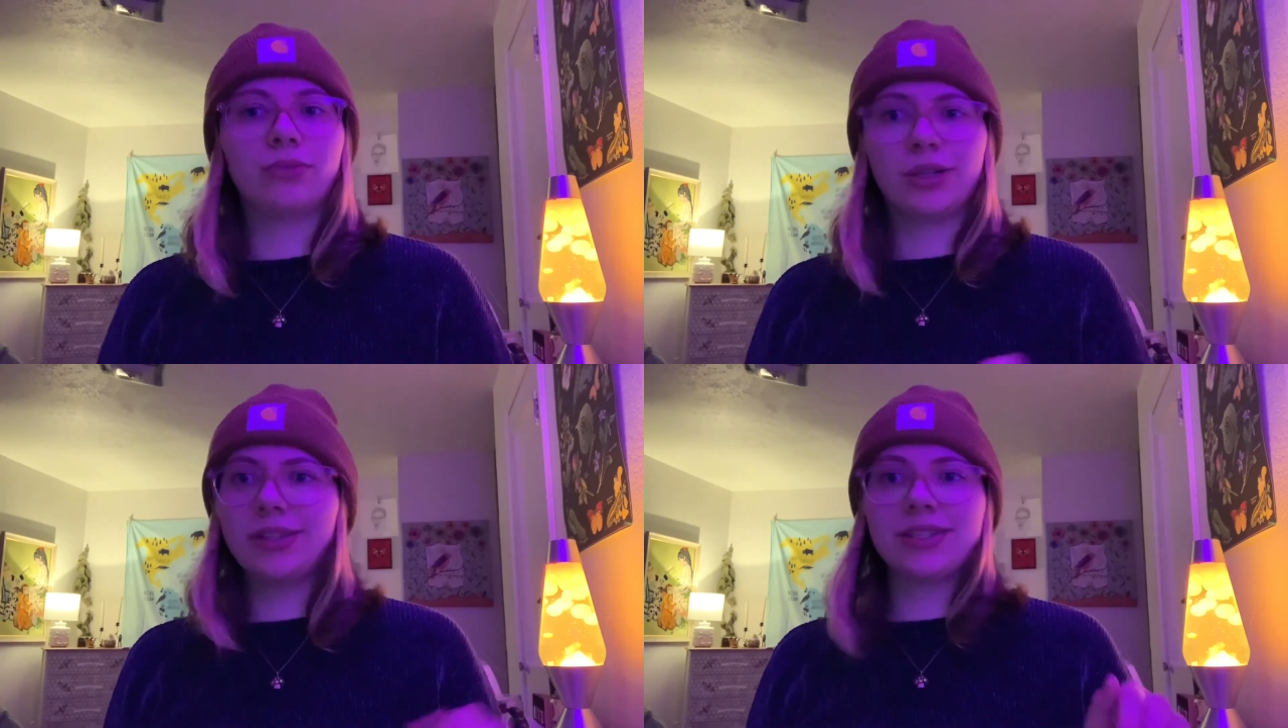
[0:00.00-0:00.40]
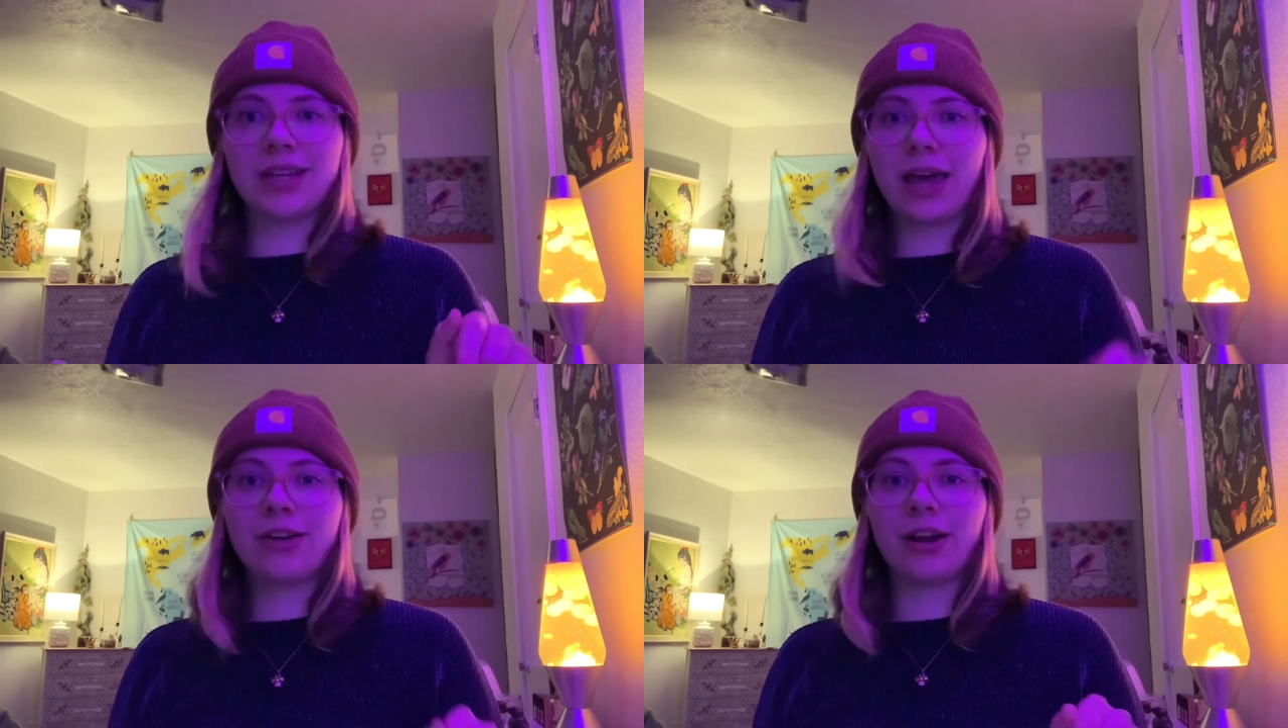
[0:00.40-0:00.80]
we're in this
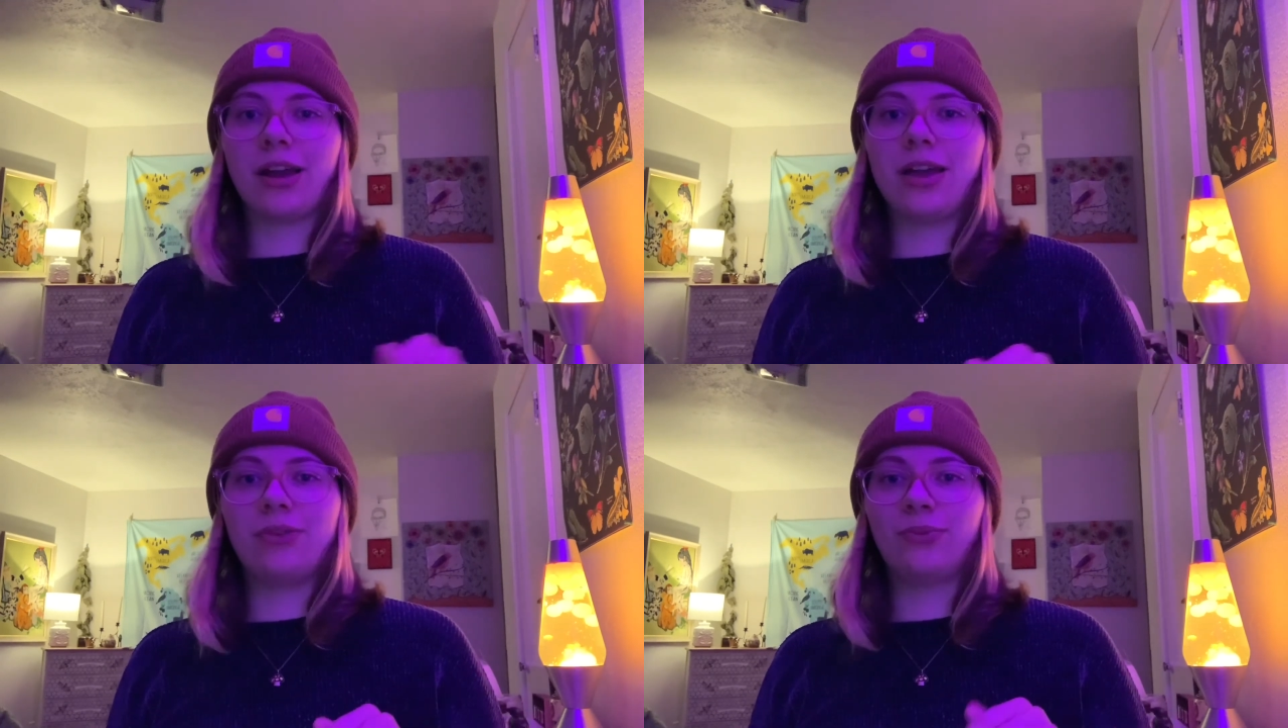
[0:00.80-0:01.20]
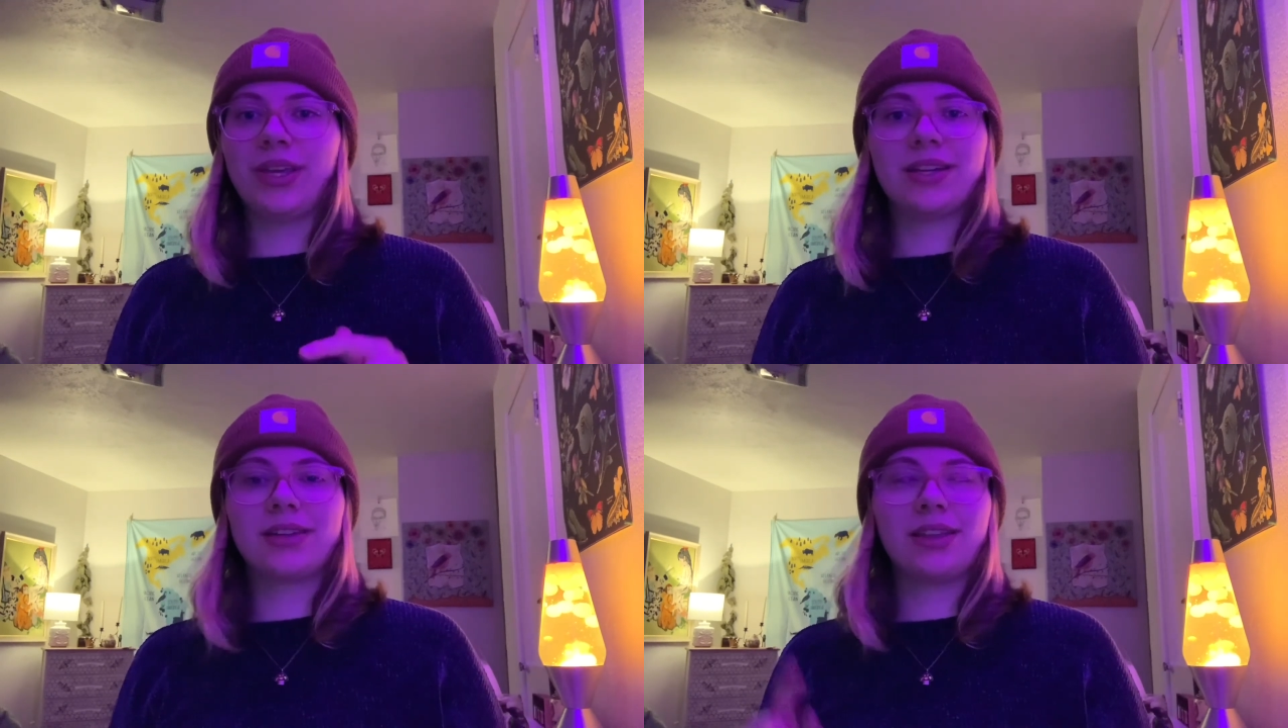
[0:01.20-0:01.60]
together and we
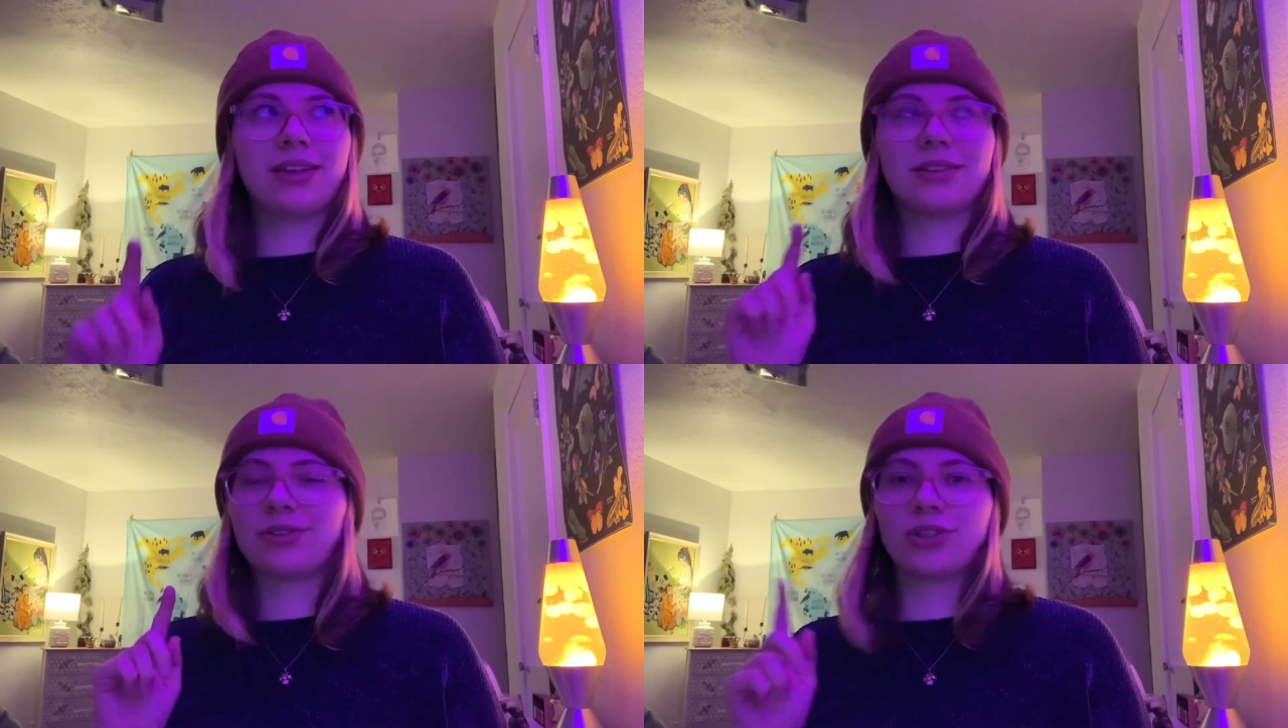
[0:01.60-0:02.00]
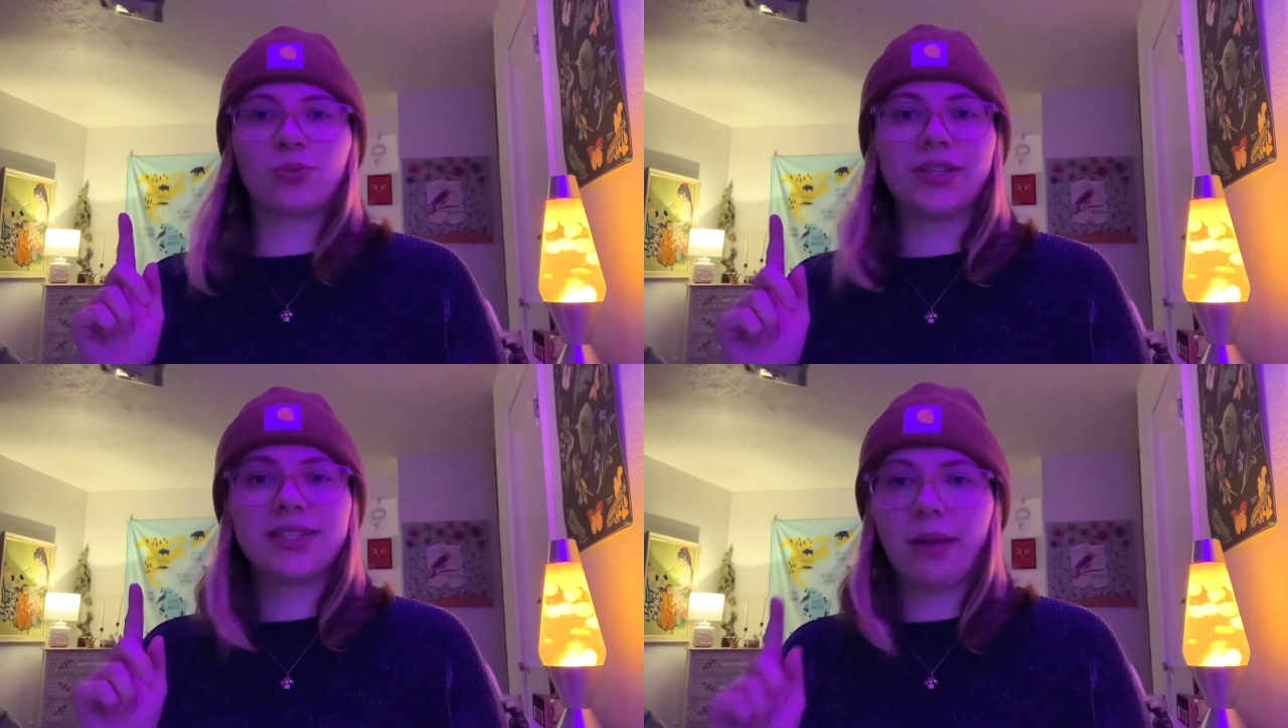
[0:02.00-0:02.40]
can take things just
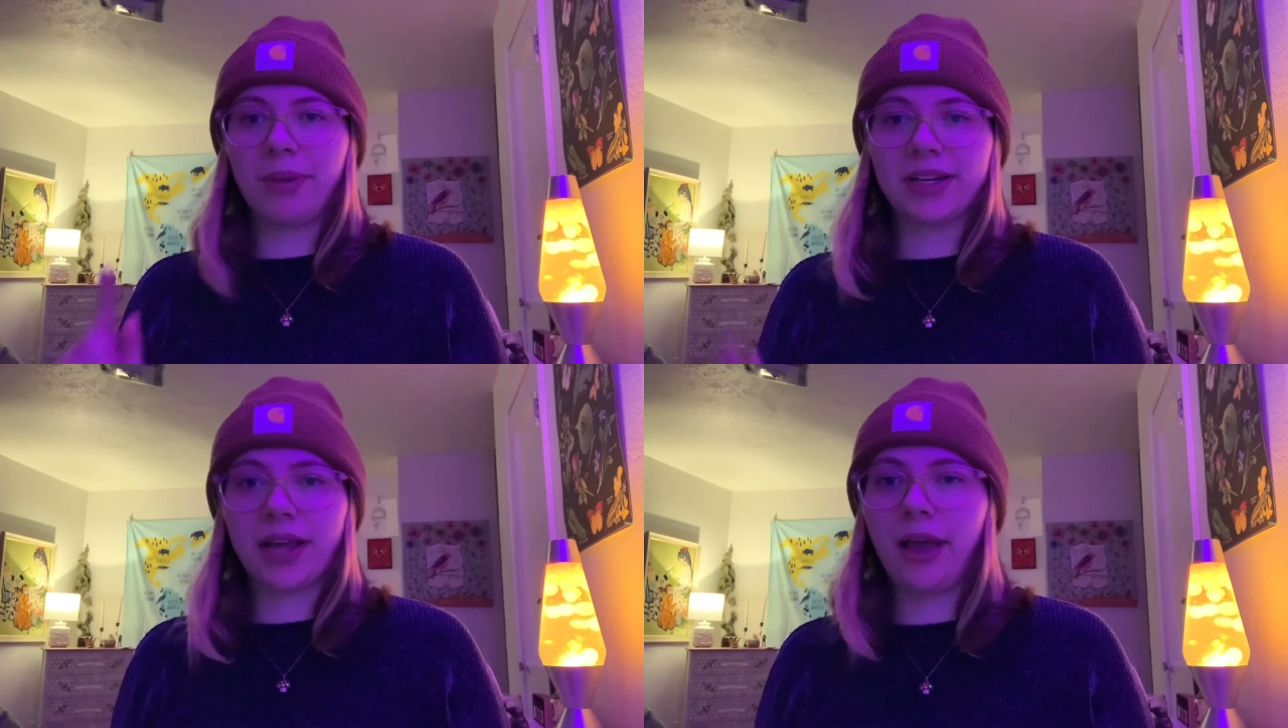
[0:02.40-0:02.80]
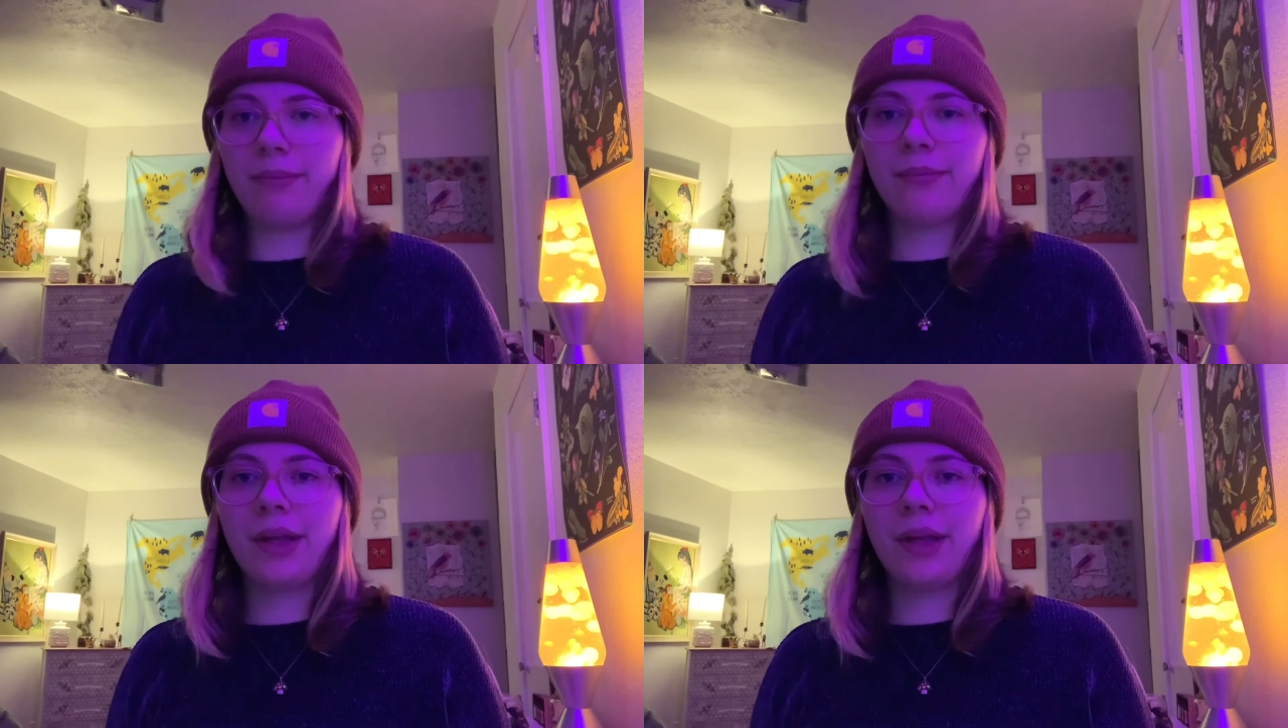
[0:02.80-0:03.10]
one step at a time.